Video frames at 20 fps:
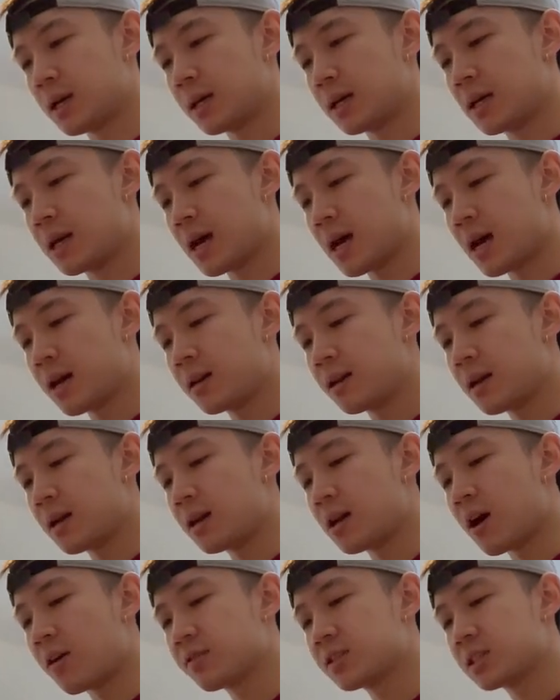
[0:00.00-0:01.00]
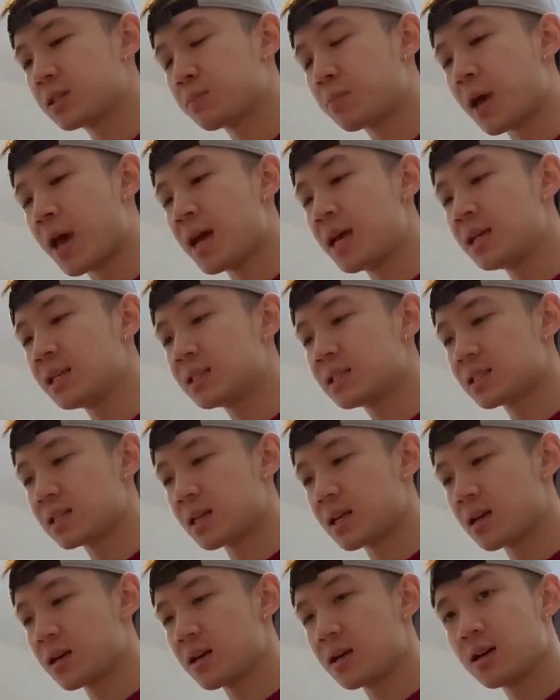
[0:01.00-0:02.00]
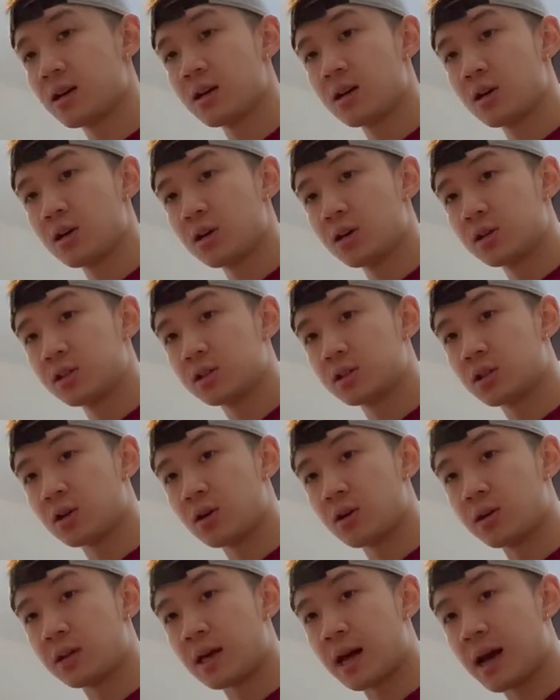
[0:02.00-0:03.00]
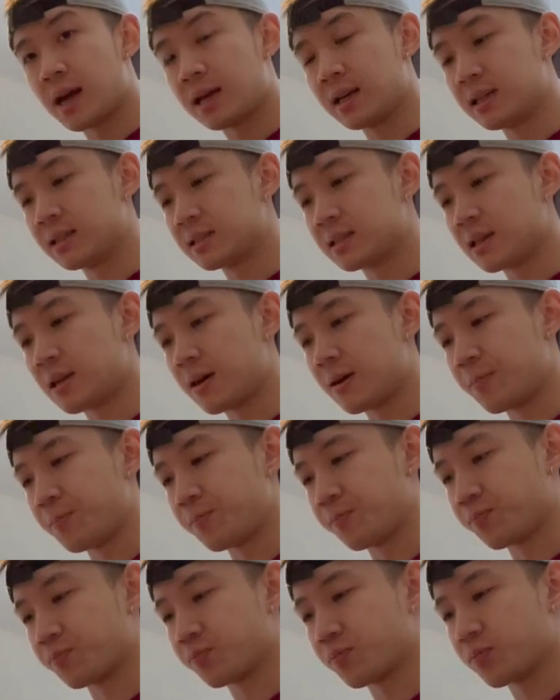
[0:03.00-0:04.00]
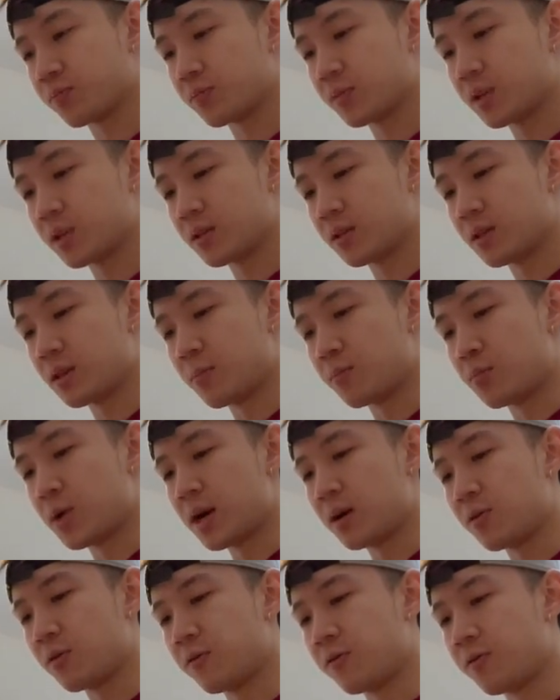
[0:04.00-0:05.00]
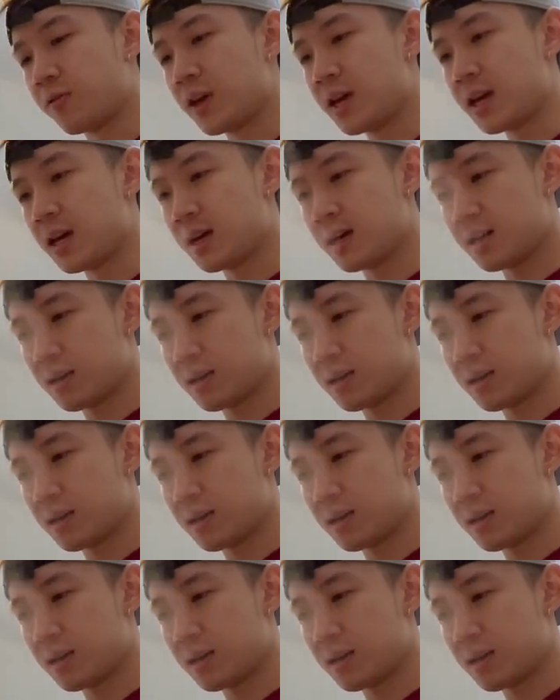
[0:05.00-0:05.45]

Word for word: Again, enough space so that is the bread will fit.